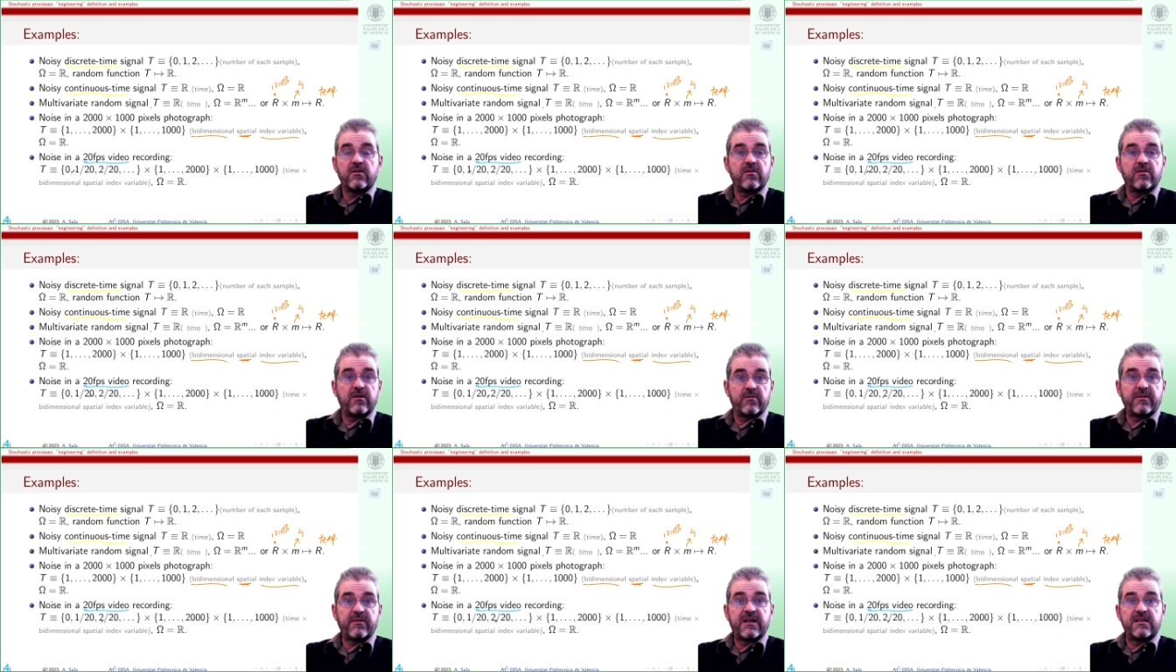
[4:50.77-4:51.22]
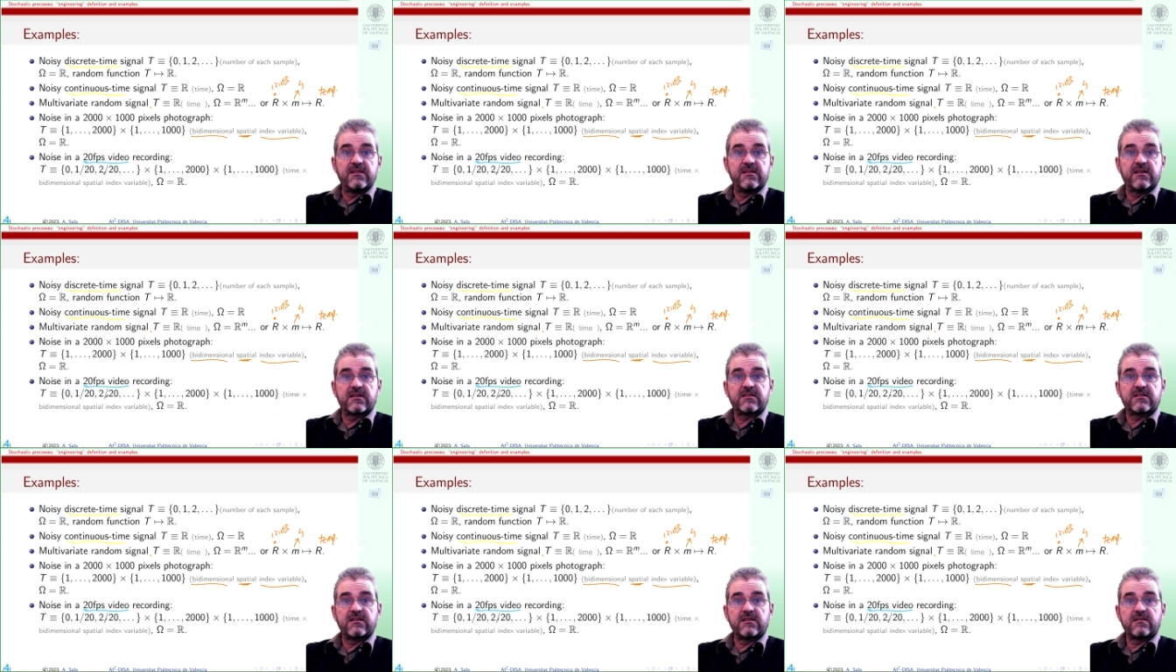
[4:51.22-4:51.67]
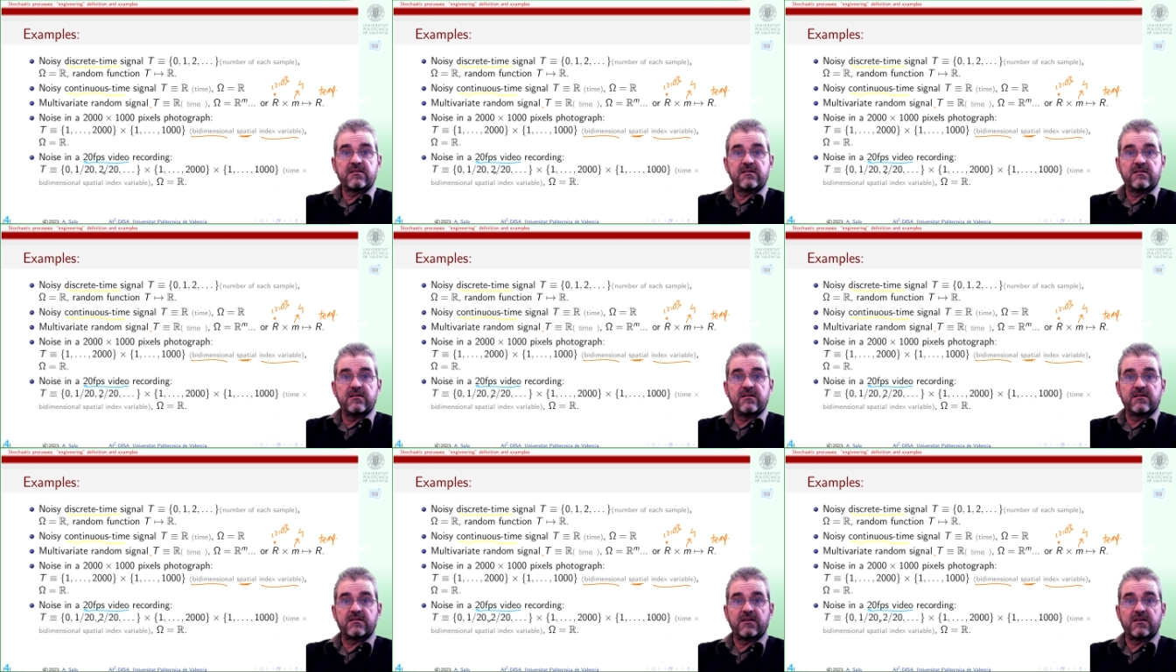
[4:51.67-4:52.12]
then my index set
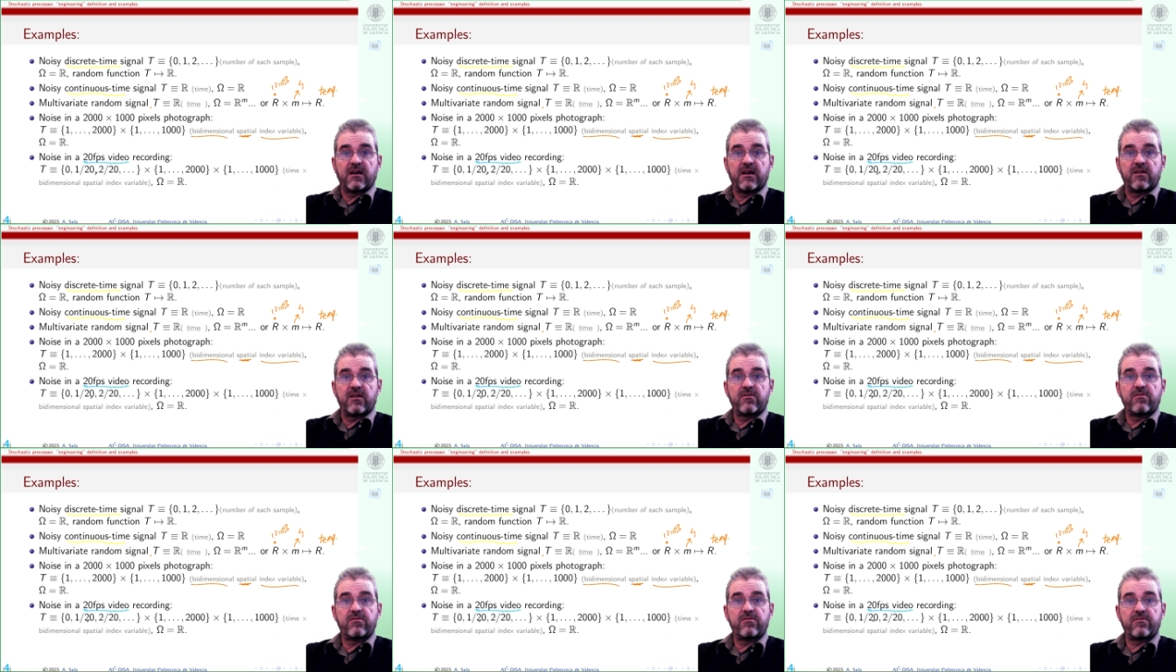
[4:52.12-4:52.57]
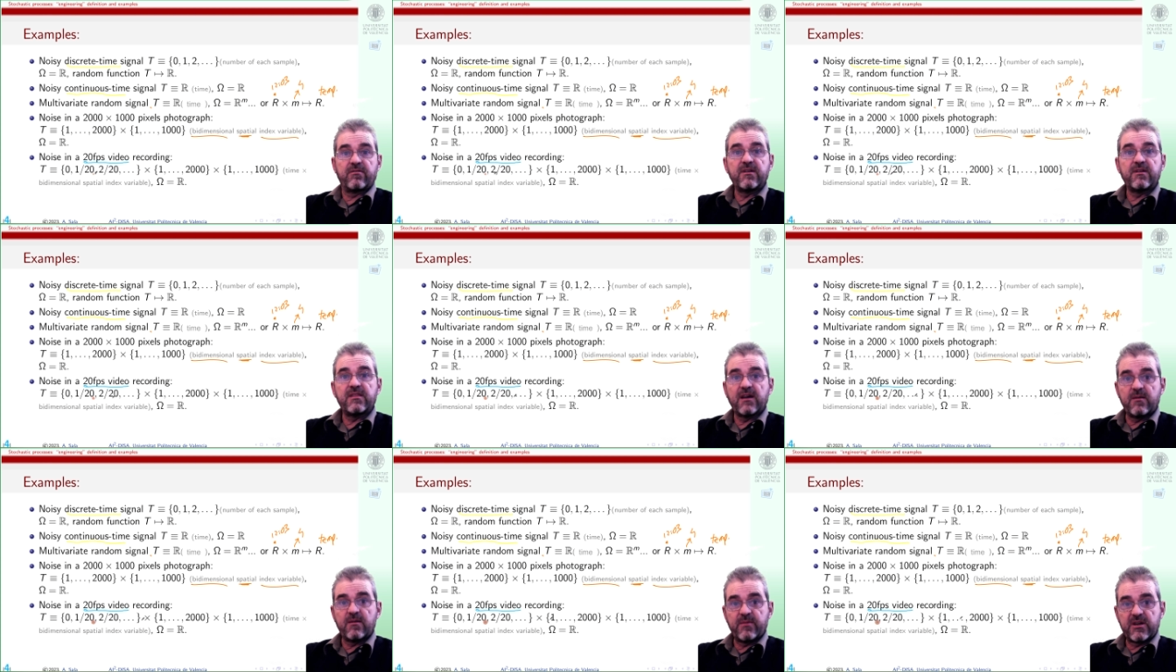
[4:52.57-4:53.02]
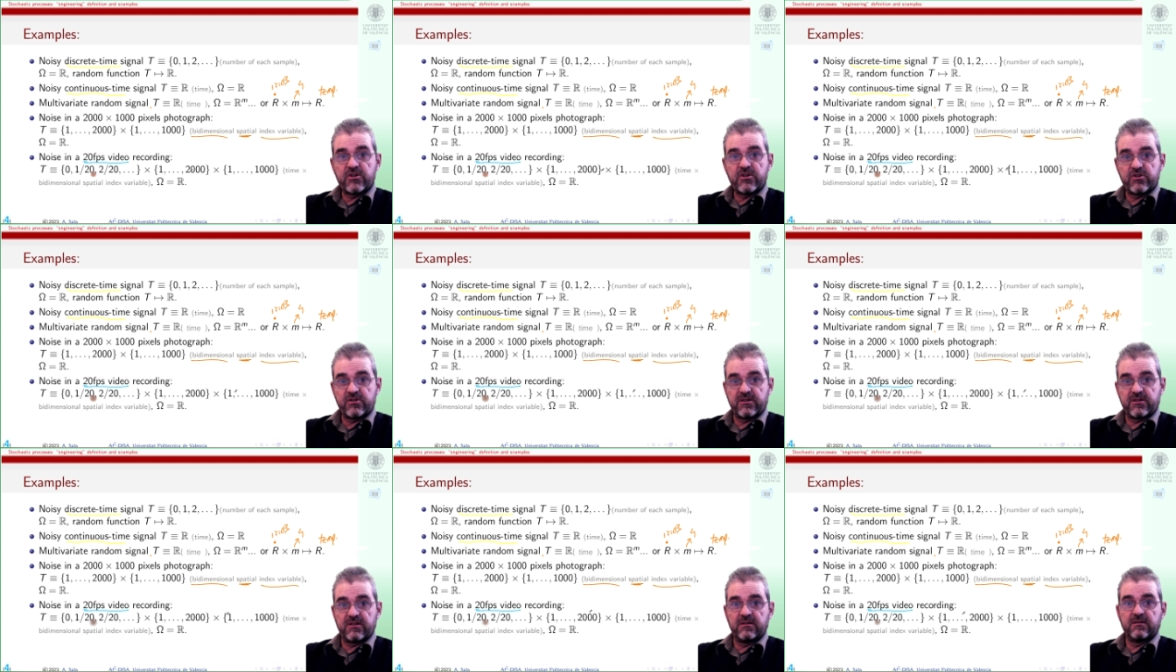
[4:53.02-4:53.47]
is a
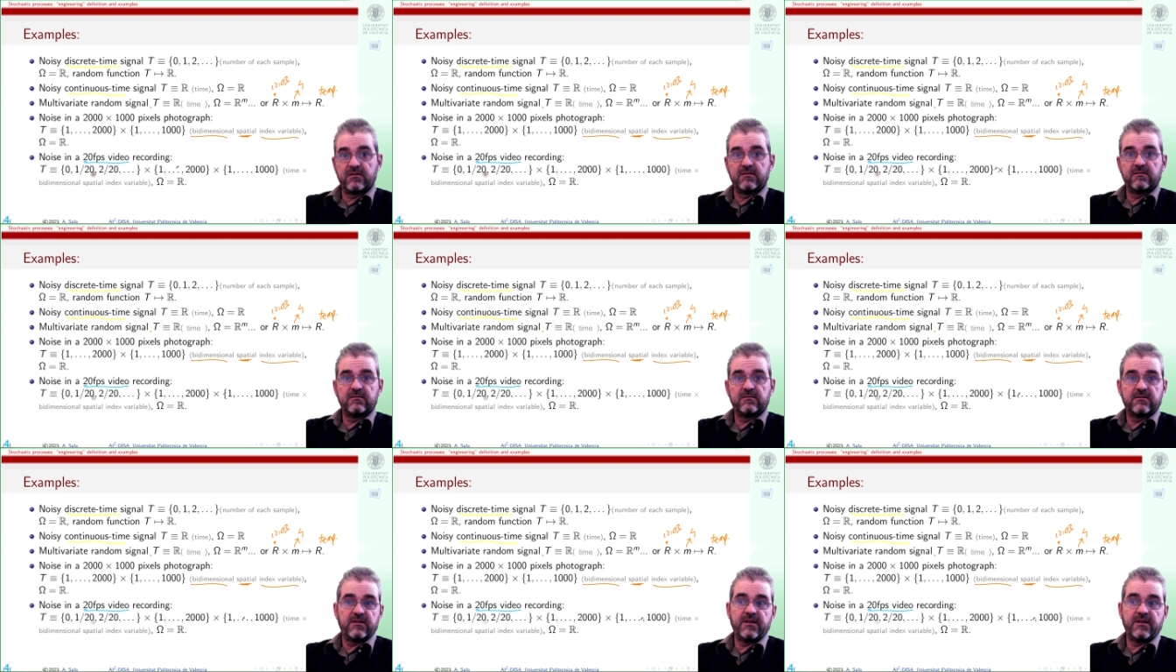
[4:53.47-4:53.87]
3-dimensional